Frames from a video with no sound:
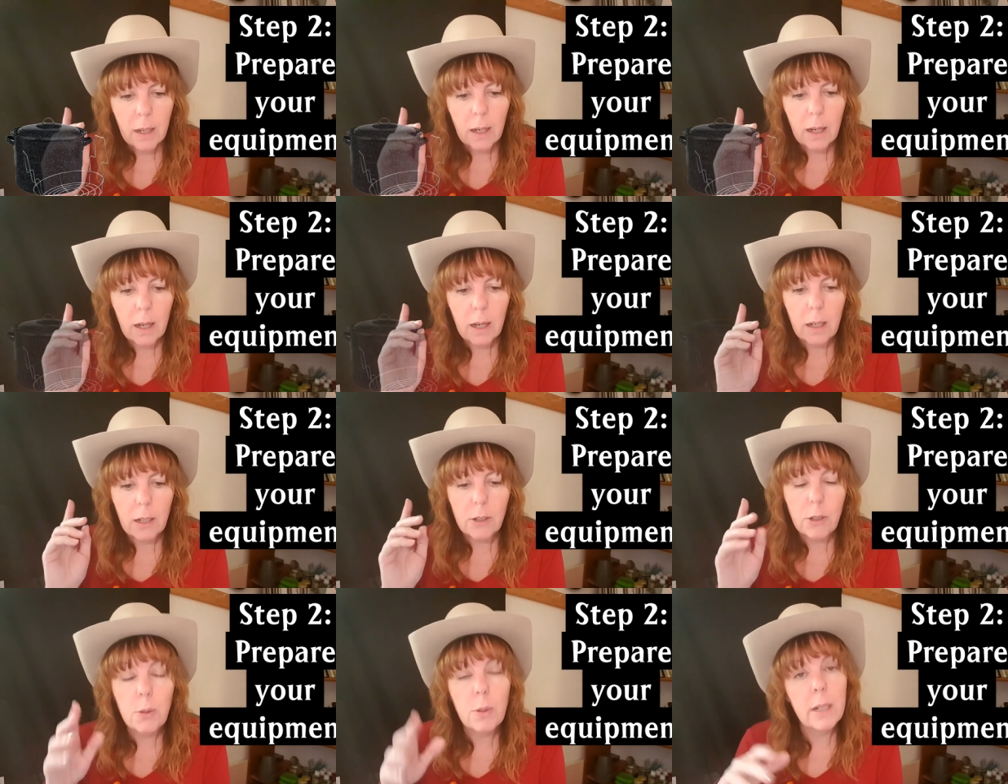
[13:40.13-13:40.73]

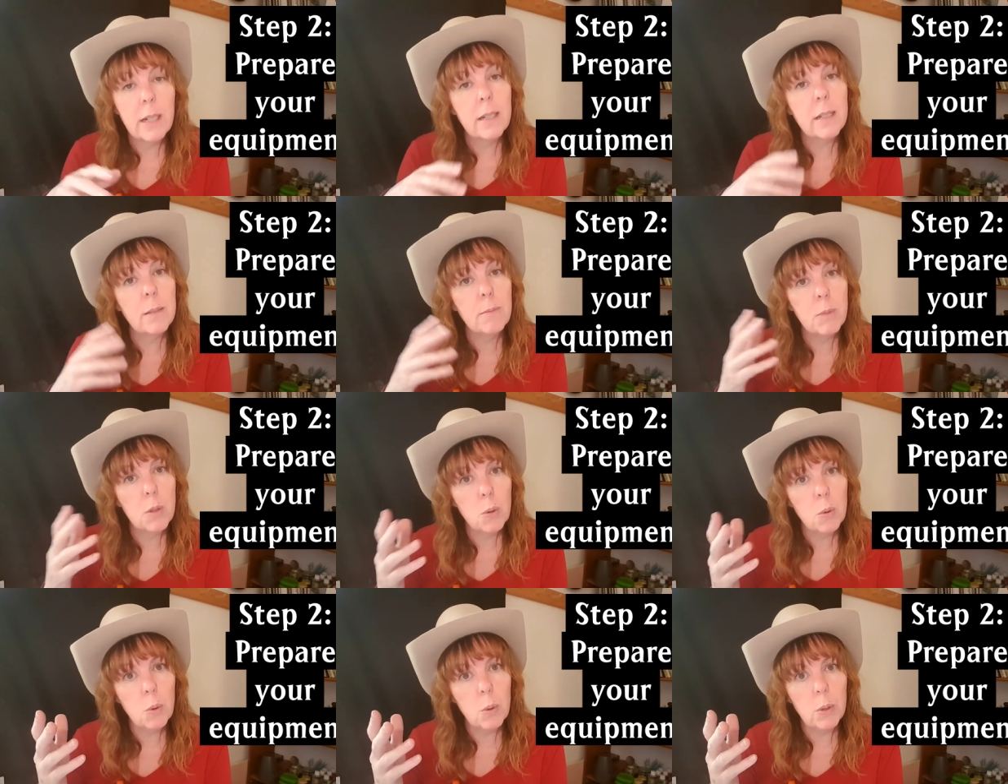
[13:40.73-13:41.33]
Uh, you need some
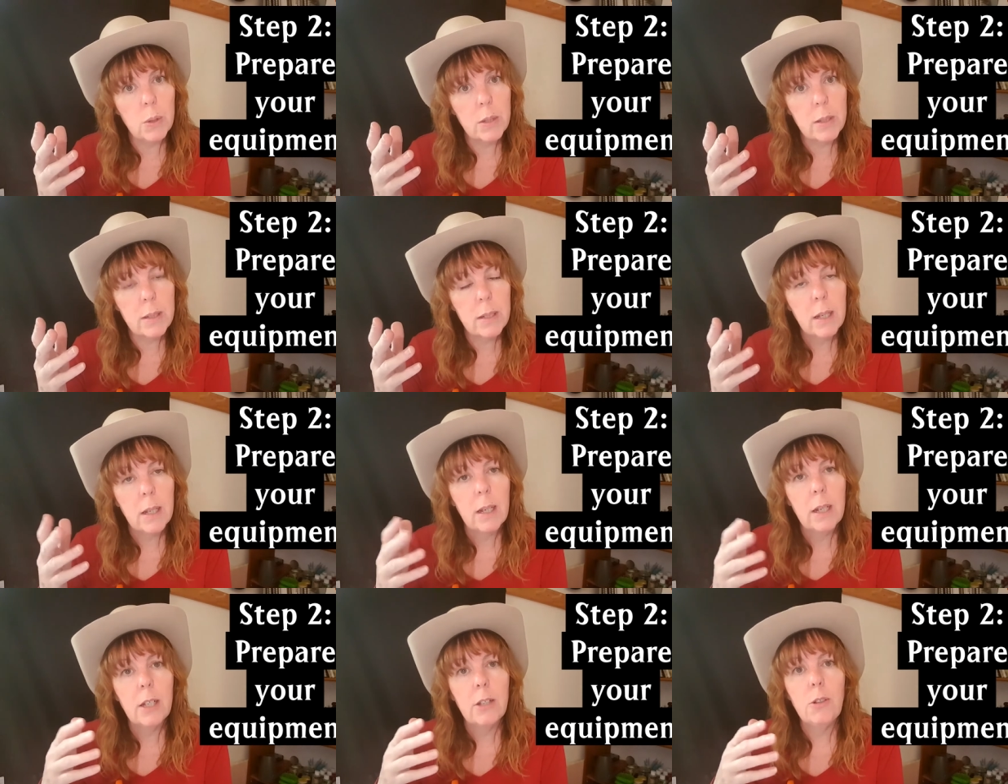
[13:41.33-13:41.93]
tools.
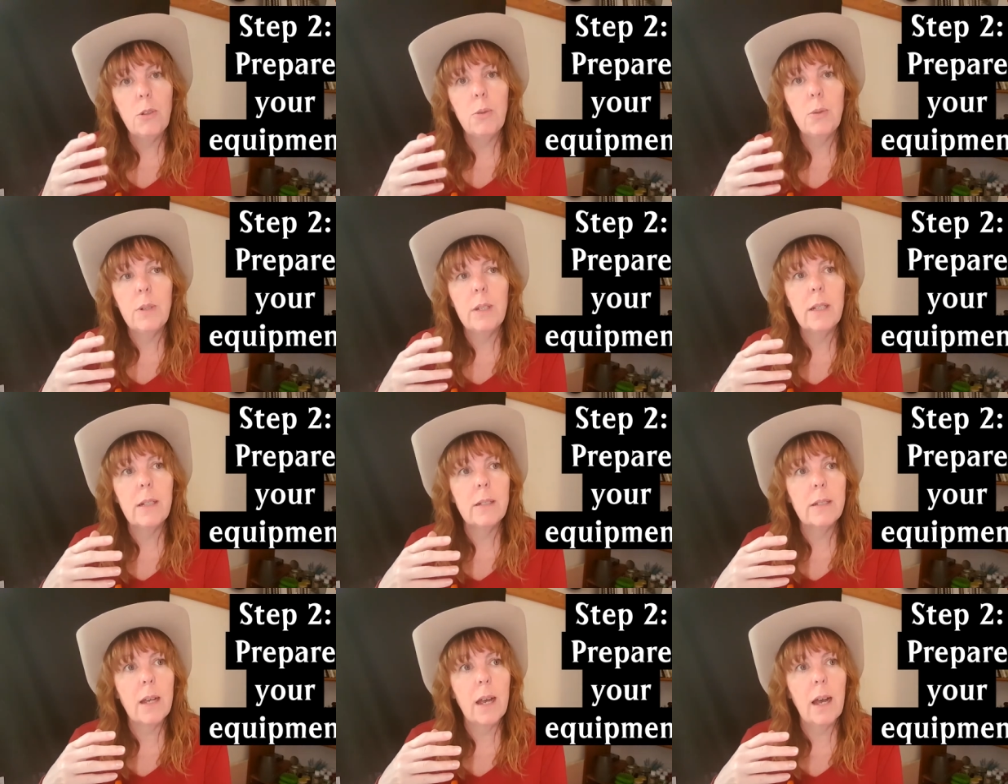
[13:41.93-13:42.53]
You
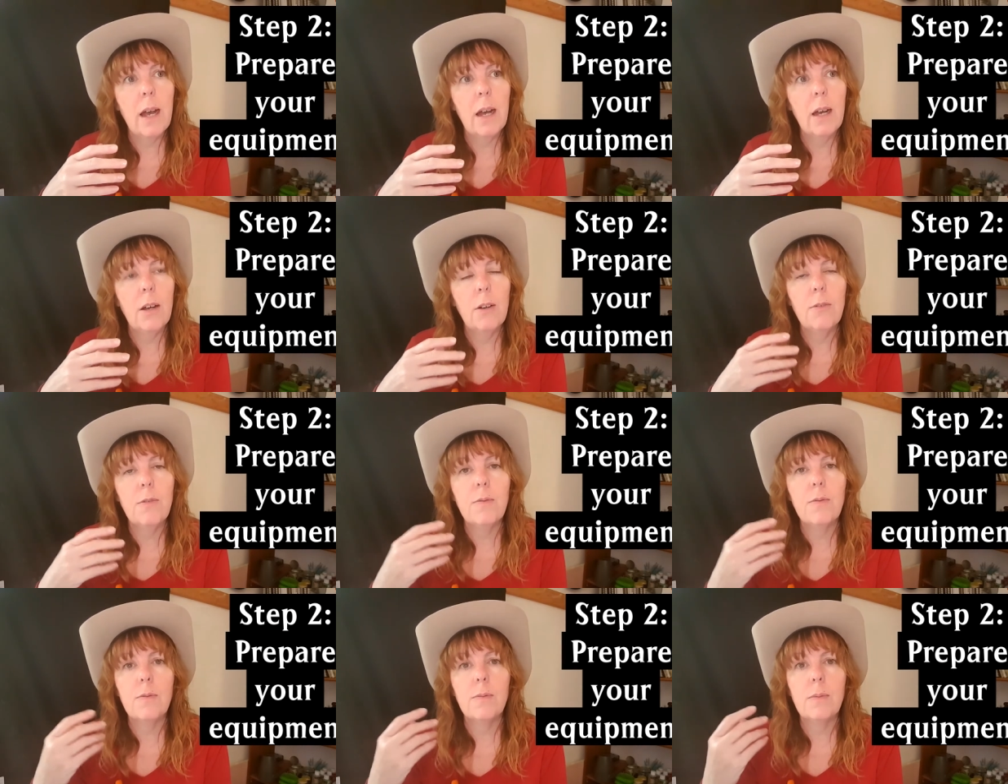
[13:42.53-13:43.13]
need to
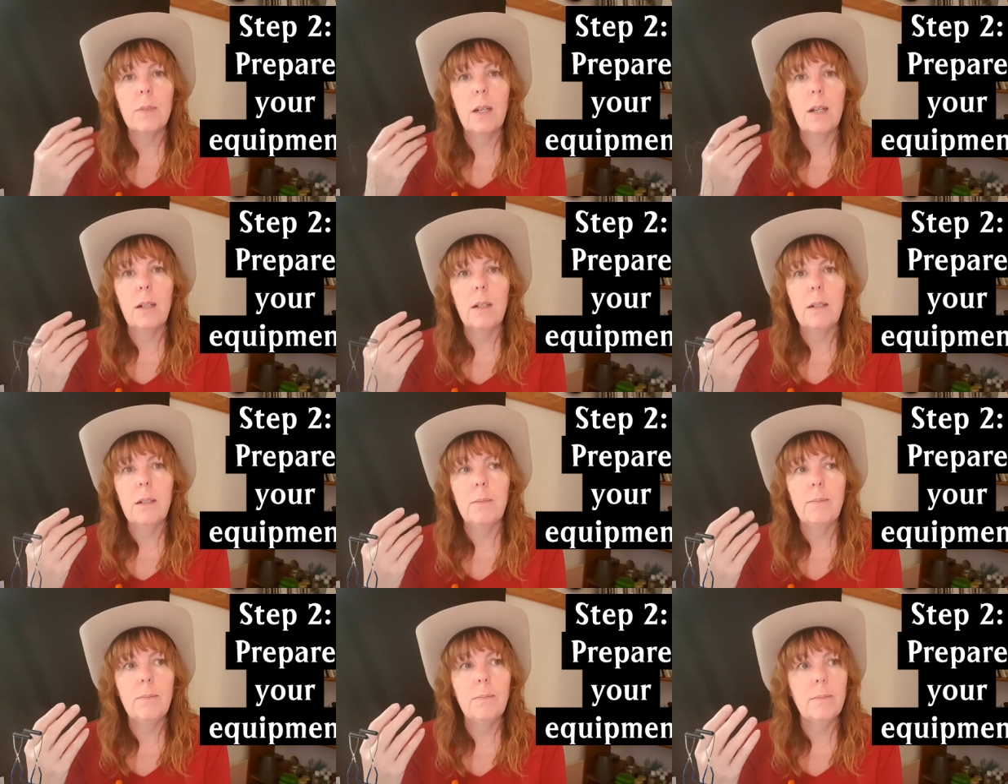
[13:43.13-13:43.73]
have
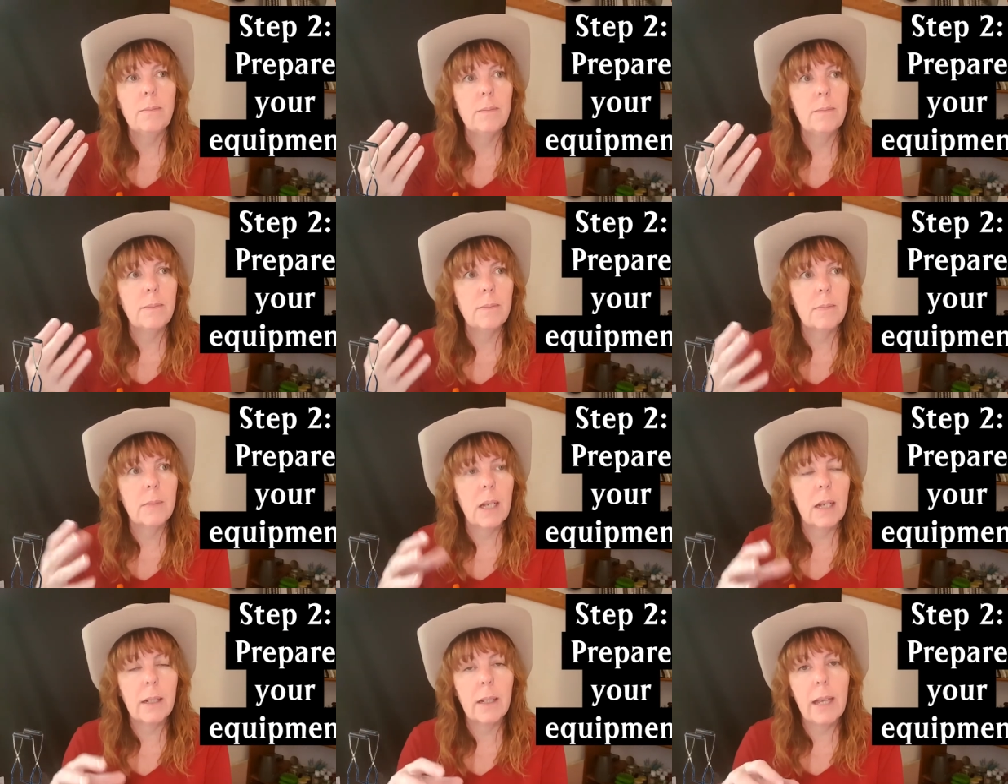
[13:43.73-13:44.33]
um,
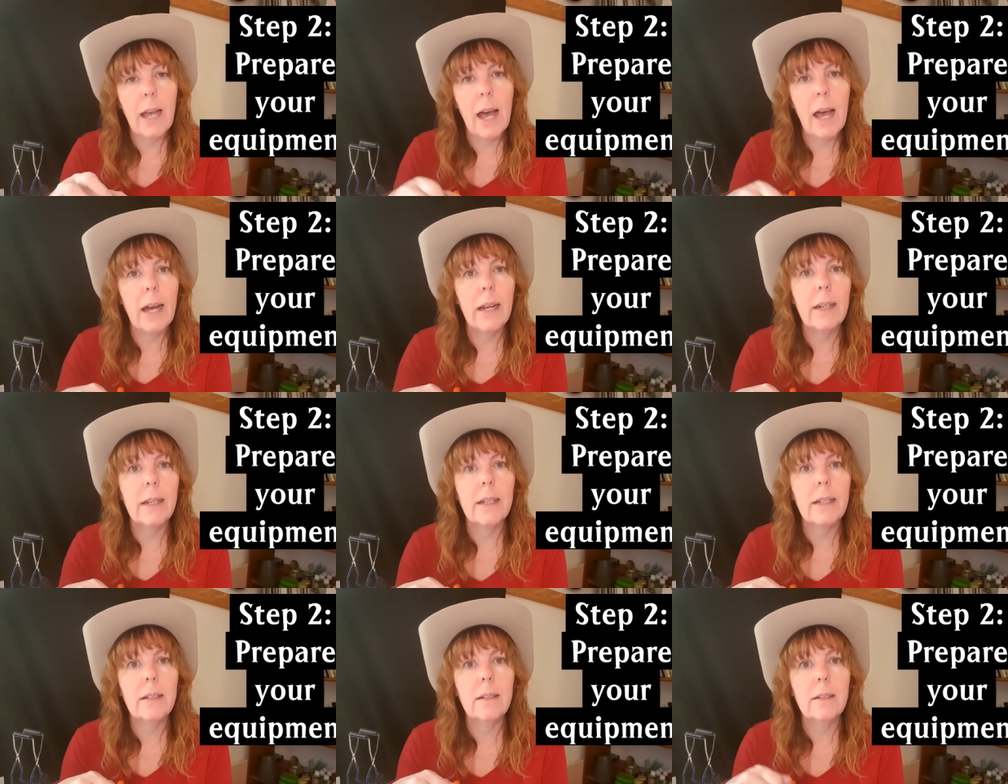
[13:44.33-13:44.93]
a
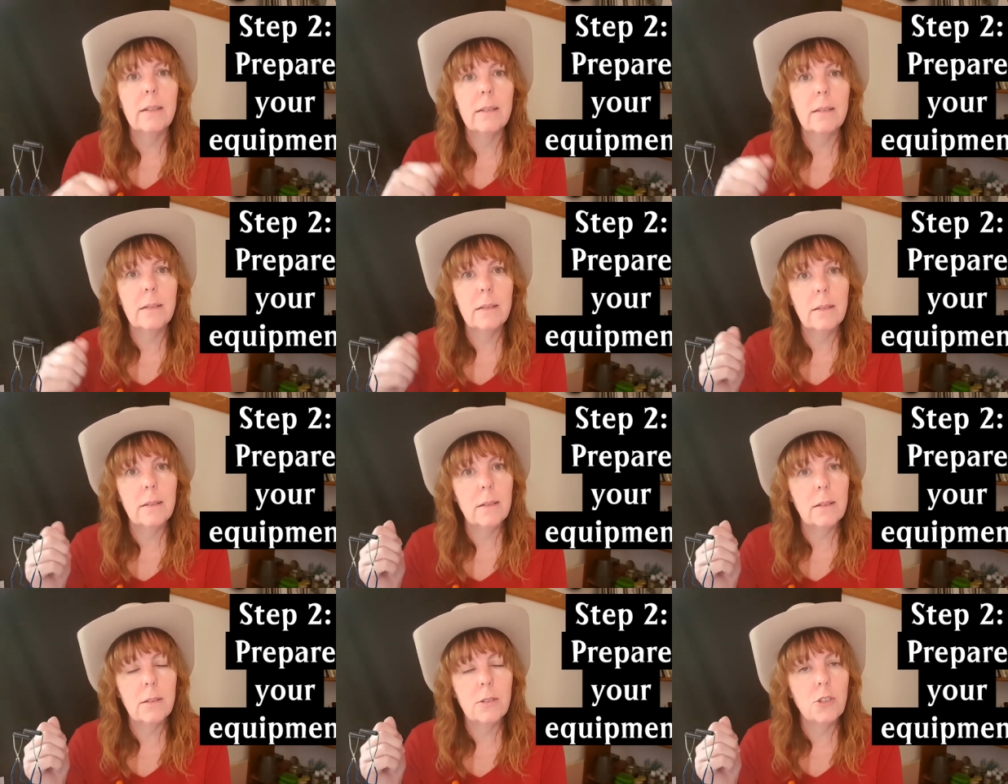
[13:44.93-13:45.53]
canning
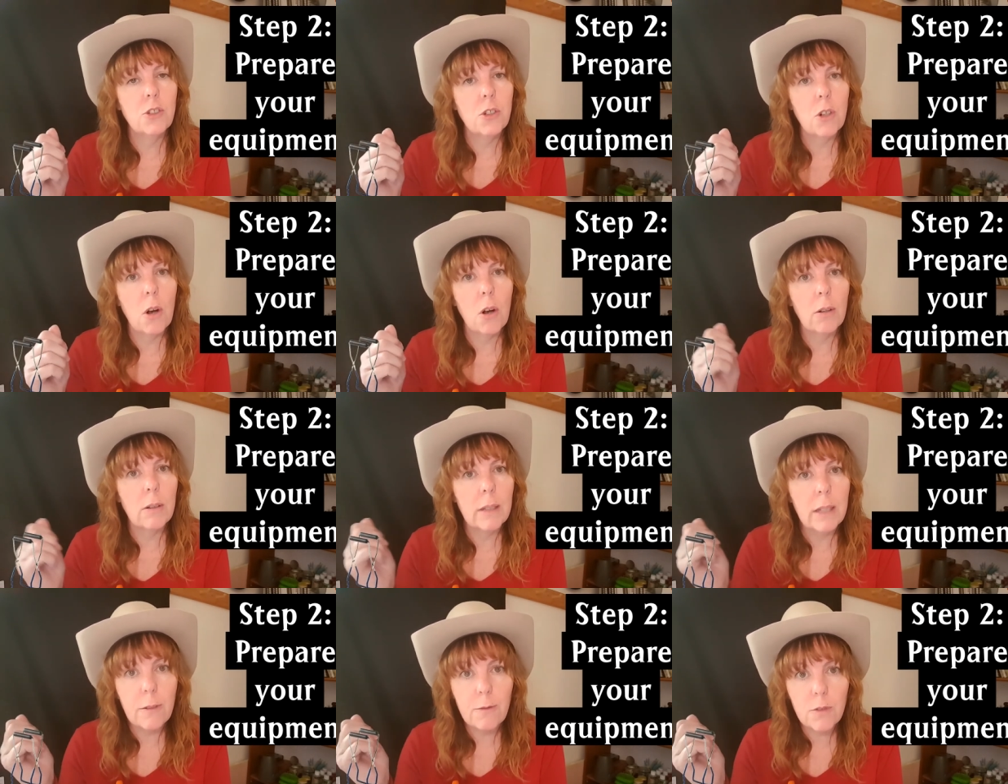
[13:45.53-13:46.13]

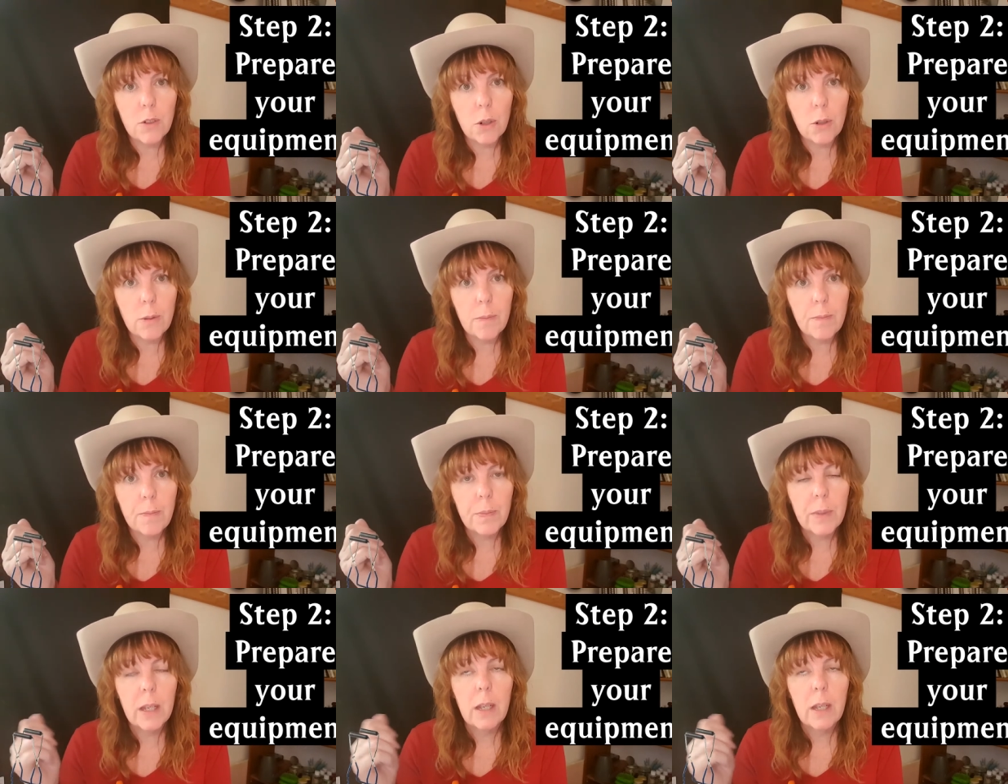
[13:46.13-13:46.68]
jar lifter.